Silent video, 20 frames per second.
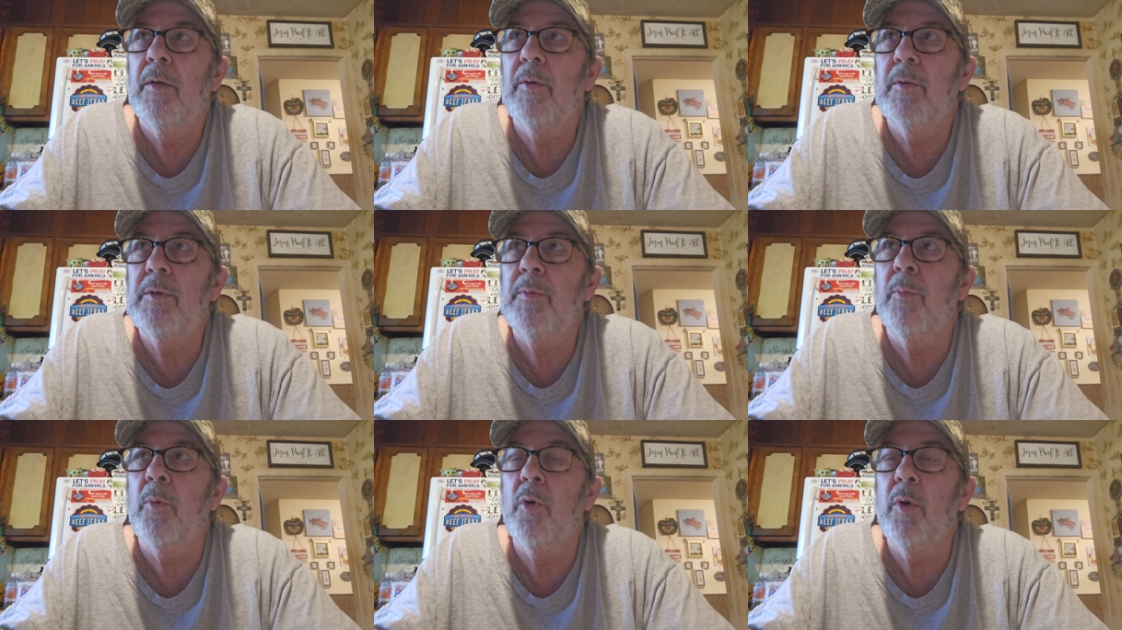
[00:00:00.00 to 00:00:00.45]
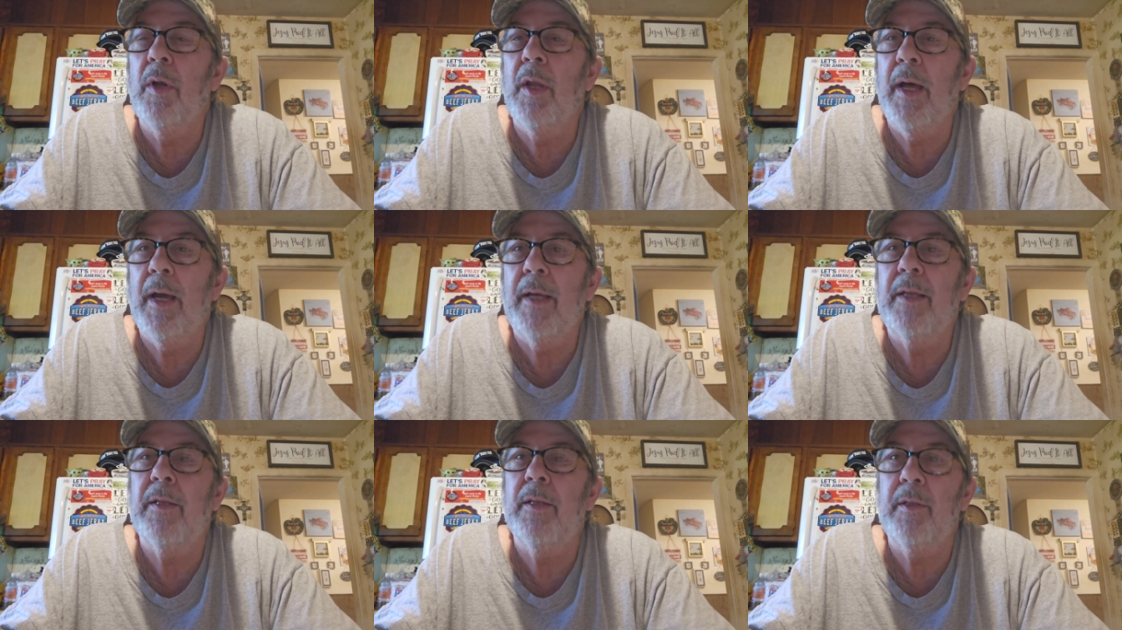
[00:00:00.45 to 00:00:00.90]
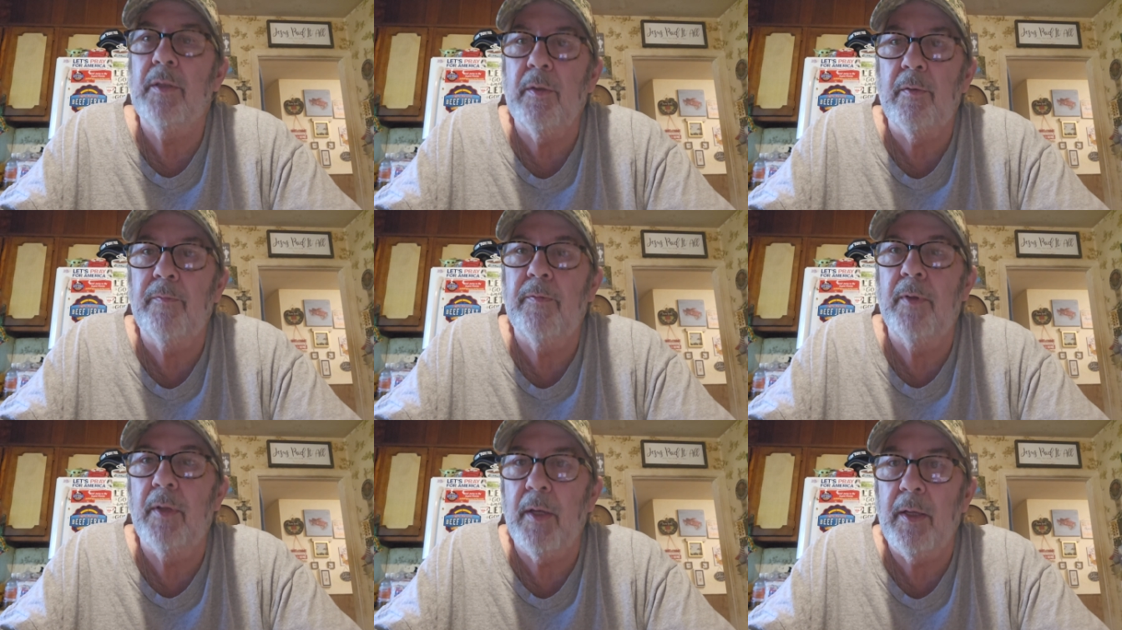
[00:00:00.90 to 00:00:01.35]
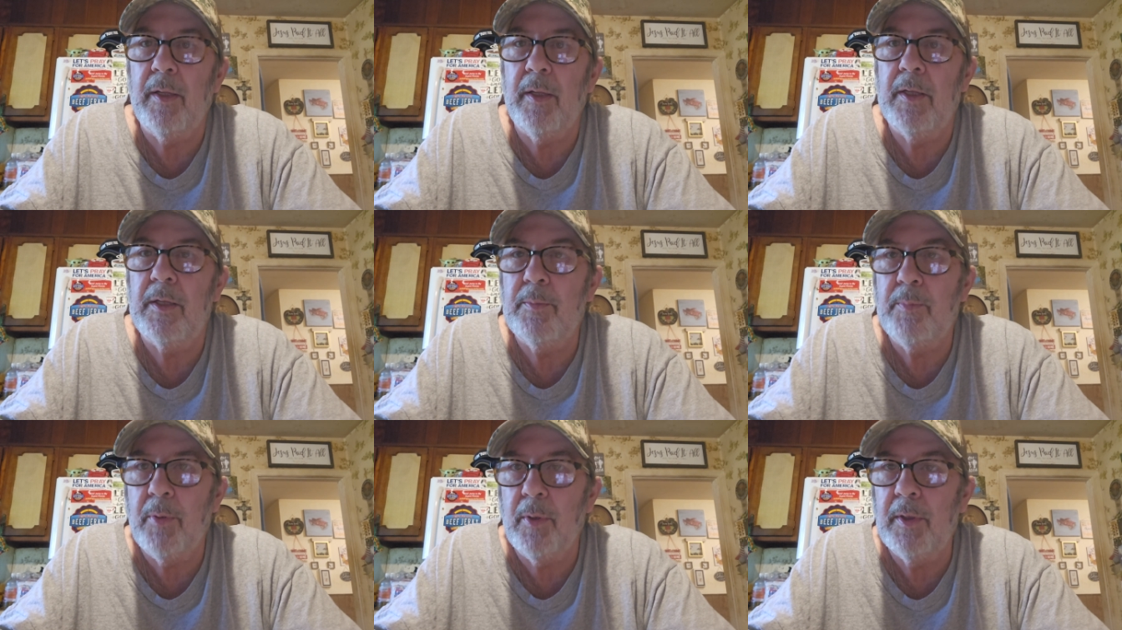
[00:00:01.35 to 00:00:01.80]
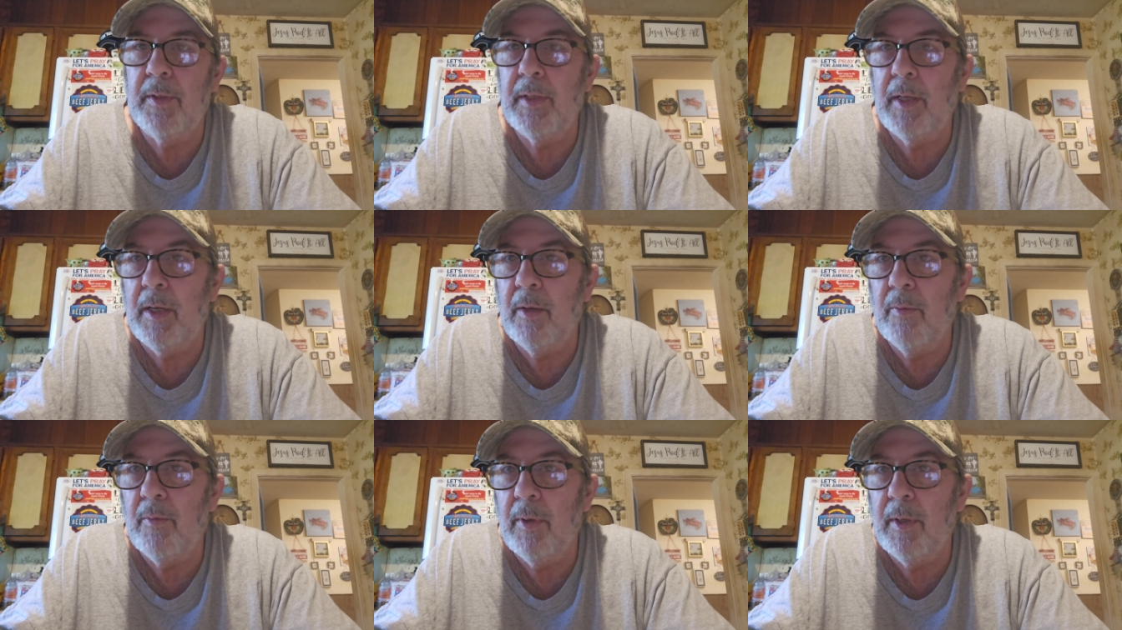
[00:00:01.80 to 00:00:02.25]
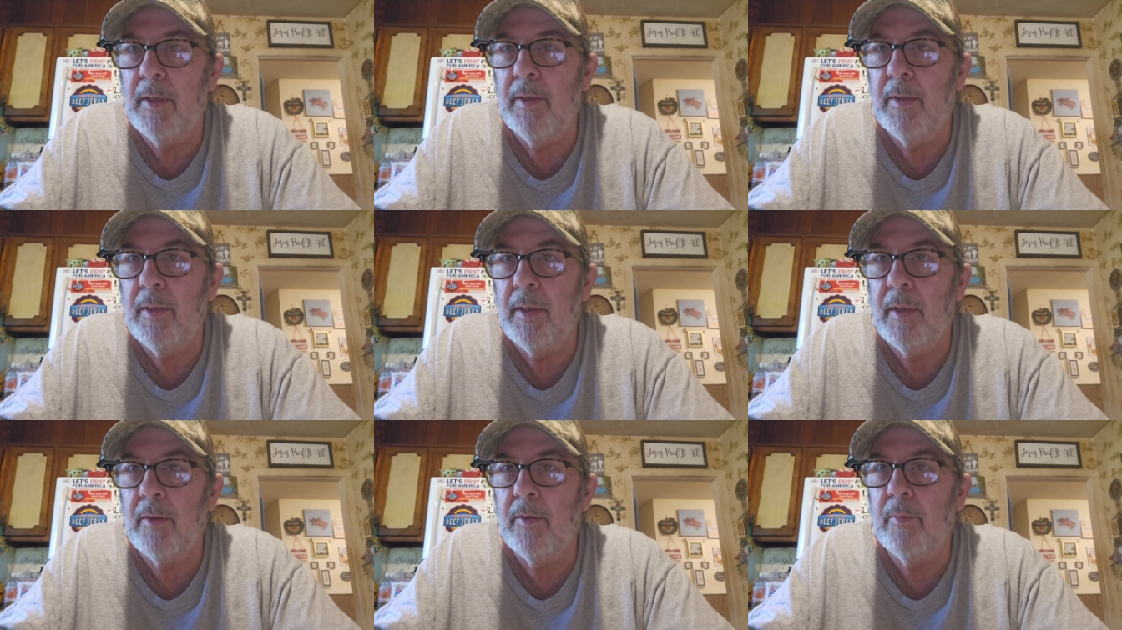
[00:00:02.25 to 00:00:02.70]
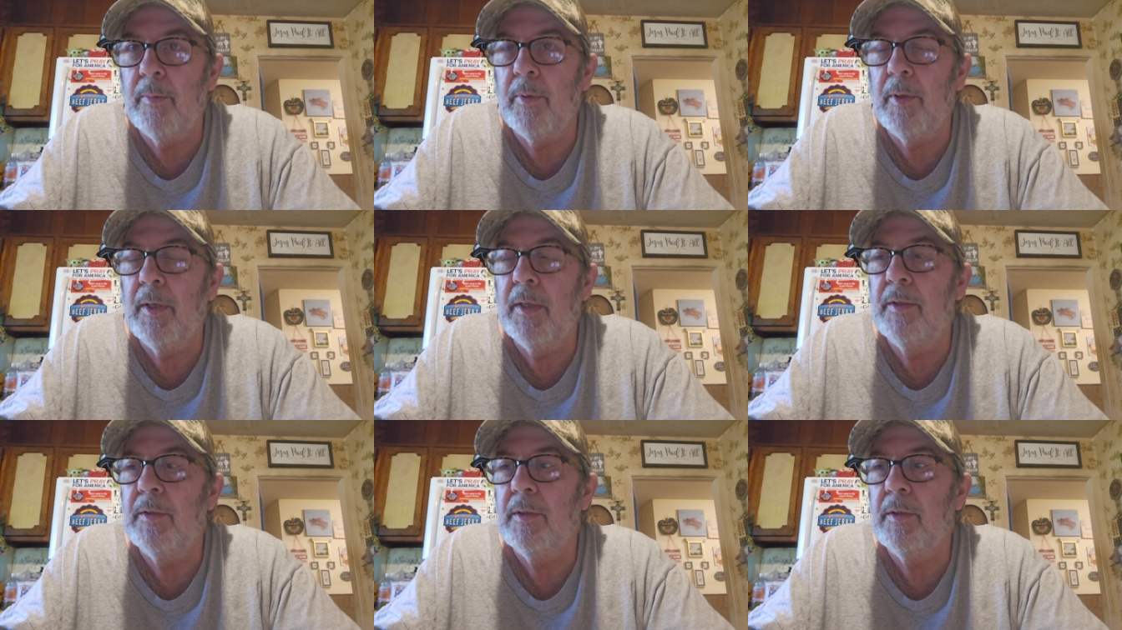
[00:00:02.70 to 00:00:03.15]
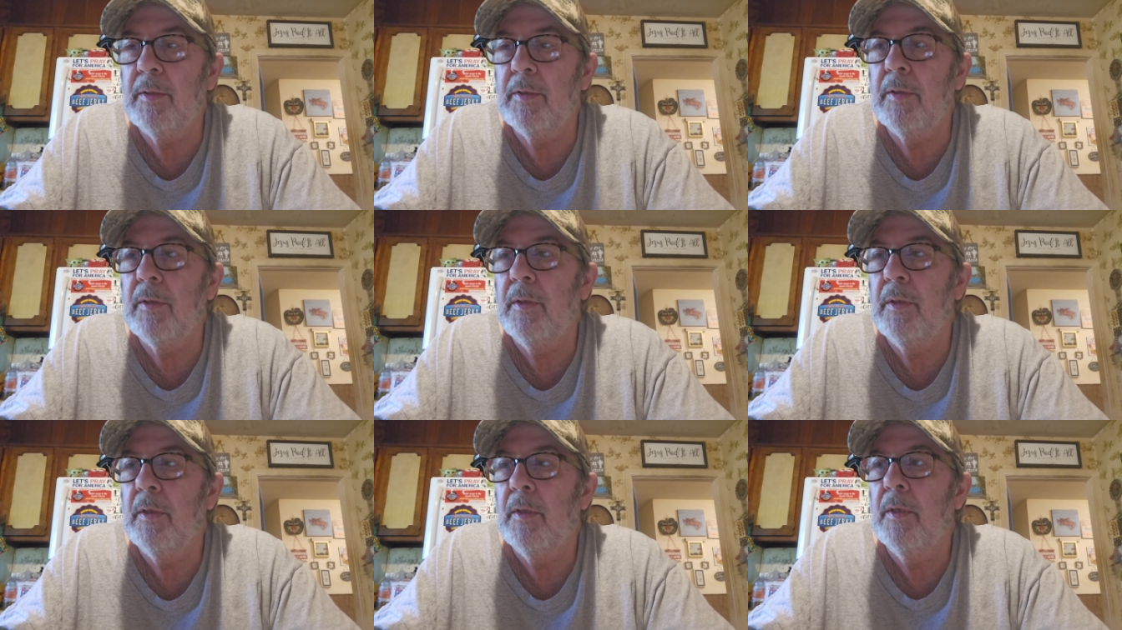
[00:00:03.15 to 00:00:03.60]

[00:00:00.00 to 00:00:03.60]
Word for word: it was more likely to flood. Let's put it that way than other places,